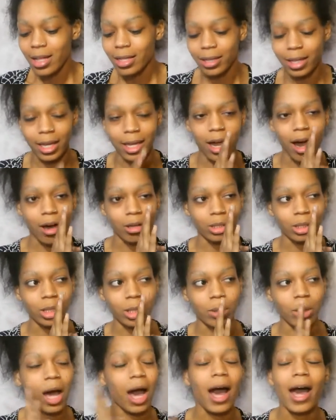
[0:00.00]
Like,
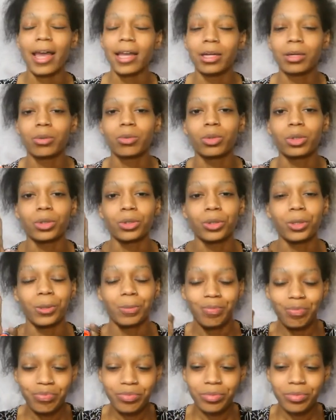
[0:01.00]
also, I will